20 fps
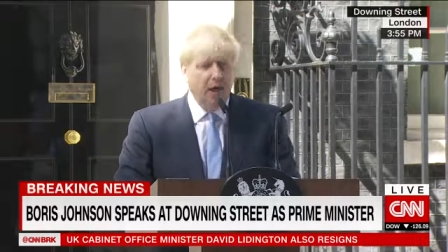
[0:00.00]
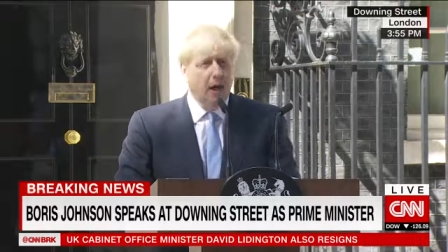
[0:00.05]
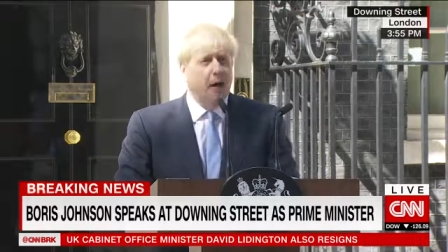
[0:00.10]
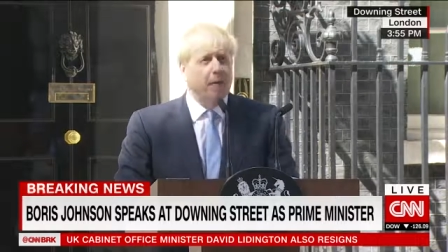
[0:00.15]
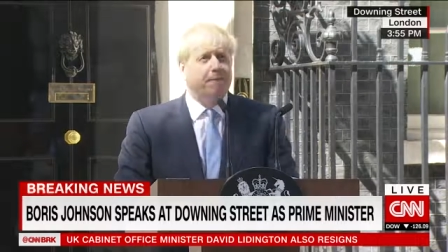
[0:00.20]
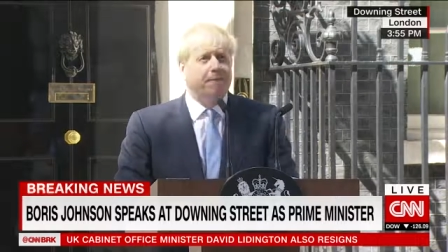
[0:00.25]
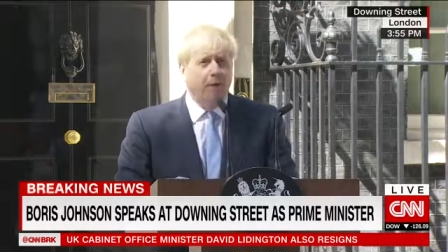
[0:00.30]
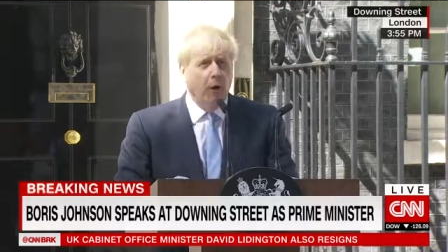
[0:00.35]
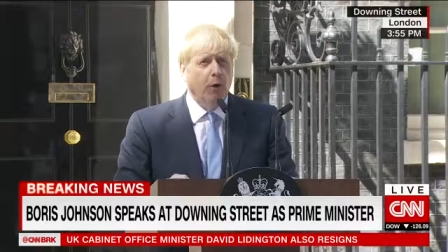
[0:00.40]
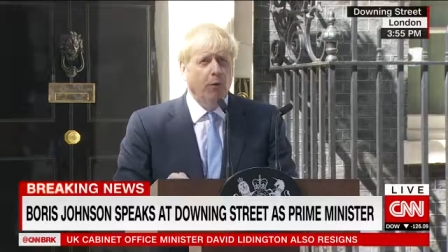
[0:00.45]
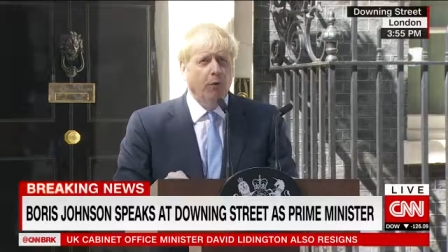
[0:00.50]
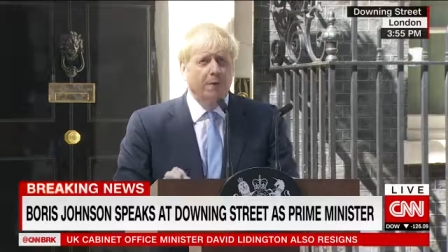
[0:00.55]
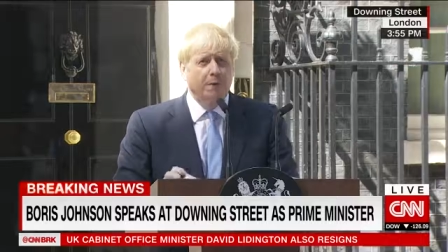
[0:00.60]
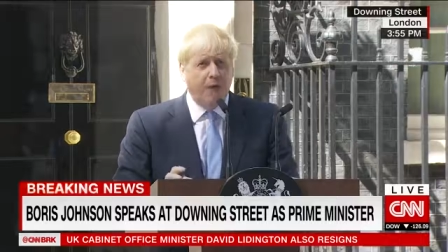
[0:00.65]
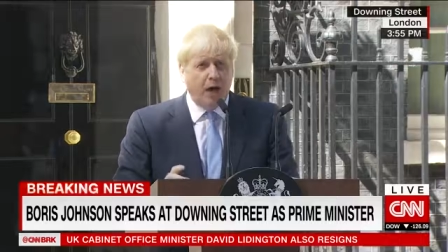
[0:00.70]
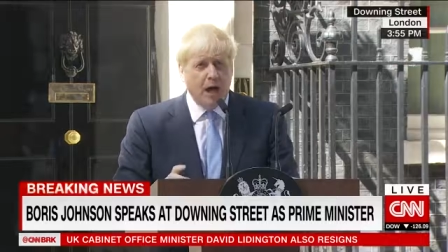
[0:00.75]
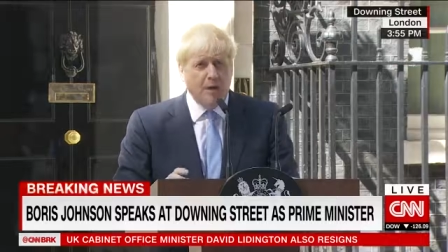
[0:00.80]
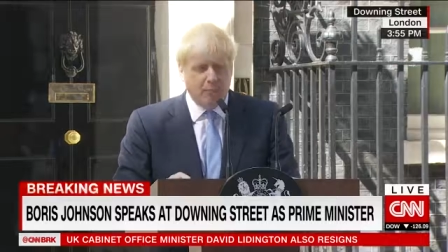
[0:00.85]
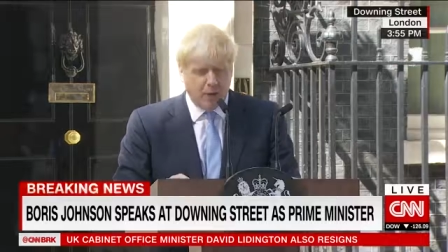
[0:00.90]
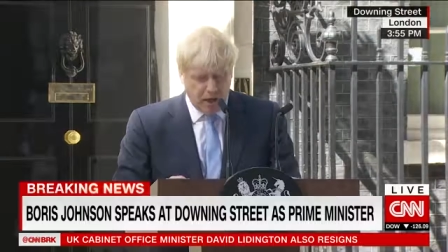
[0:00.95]
and full
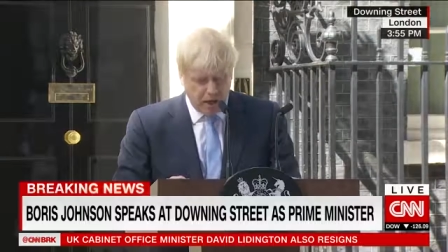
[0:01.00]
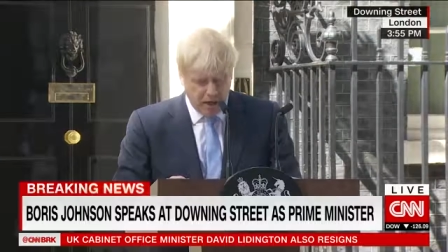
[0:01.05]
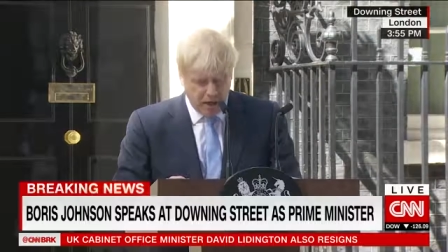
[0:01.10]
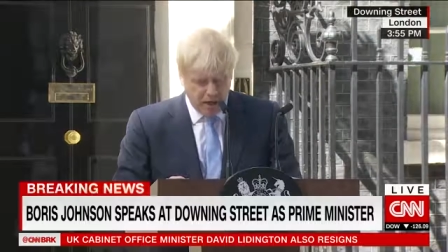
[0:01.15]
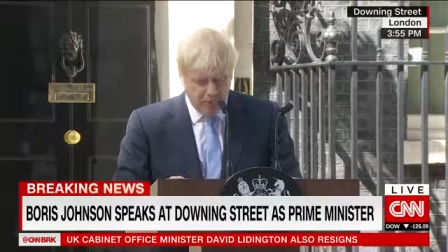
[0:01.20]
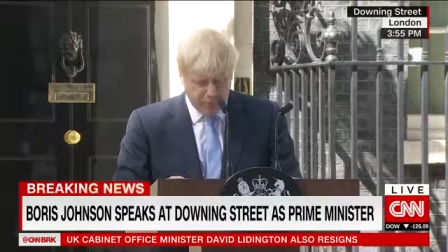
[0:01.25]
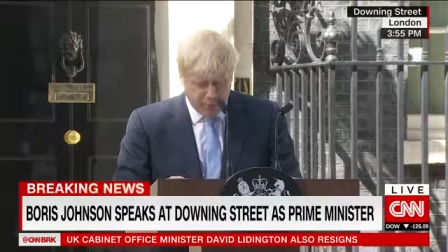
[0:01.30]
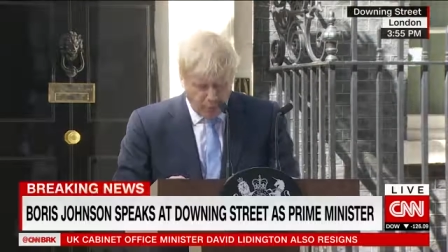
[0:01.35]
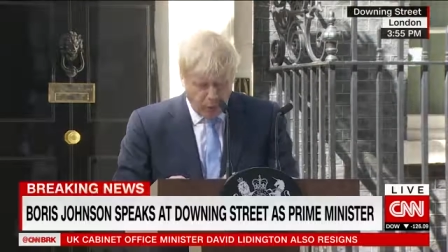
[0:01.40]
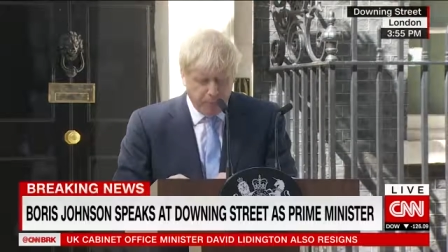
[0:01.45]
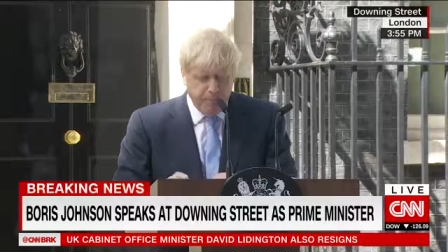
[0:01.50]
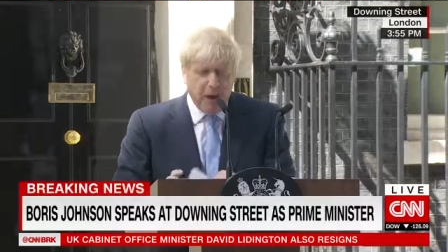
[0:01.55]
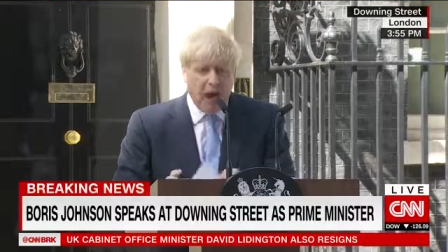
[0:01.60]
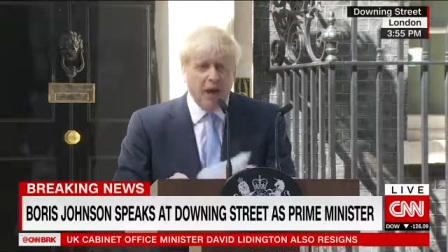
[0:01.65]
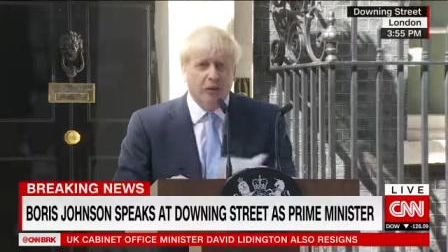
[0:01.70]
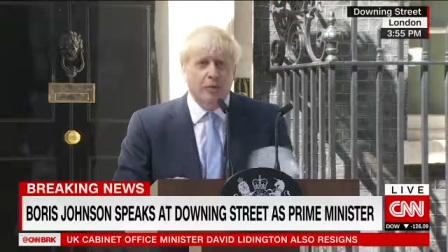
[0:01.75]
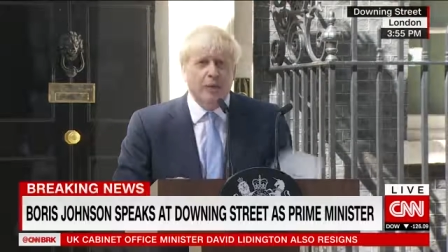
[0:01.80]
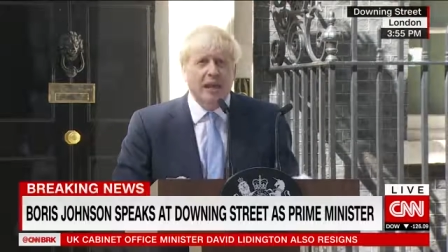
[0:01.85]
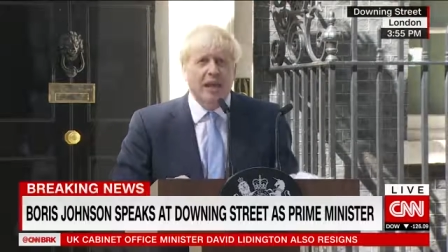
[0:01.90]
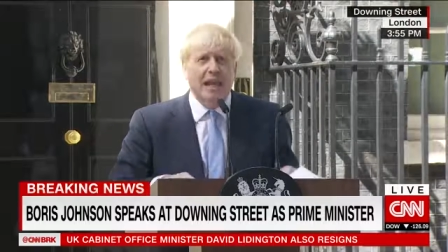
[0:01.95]
fibre
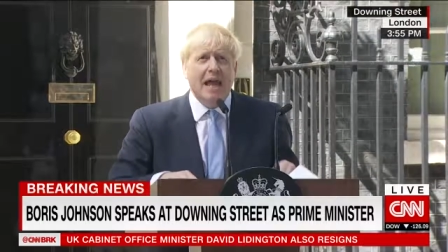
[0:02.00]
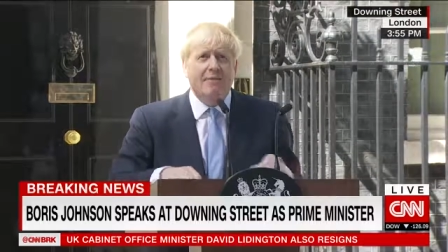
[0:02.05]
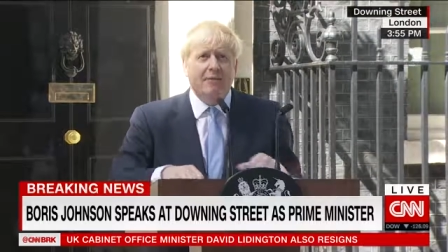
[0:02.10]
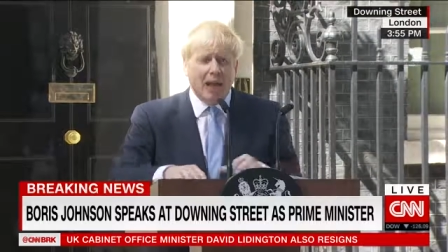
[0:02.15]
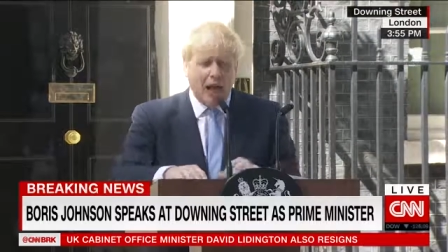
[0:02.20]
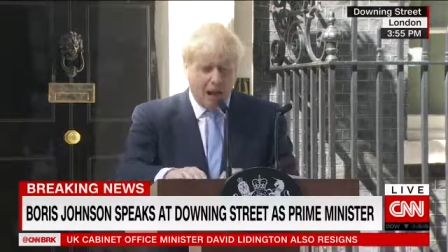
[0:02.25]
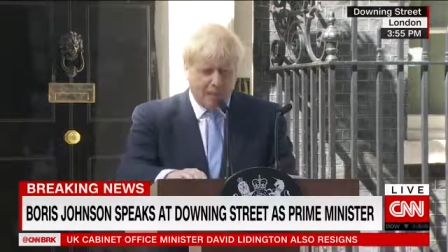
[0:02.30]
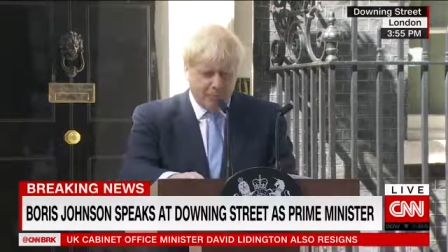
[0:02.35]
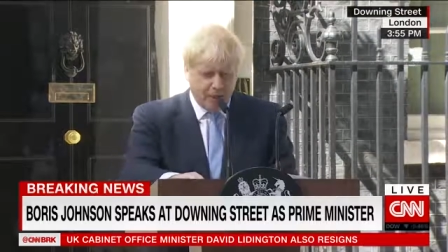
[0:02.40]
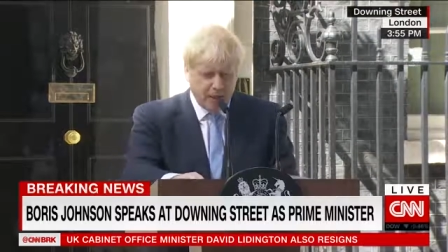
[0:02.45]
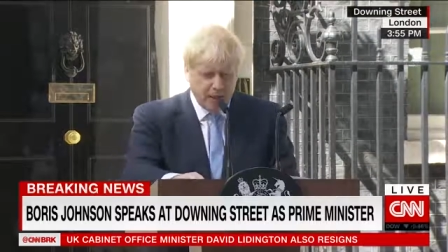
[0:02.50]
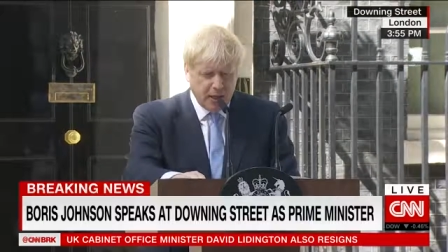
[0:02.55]
broadband, we level up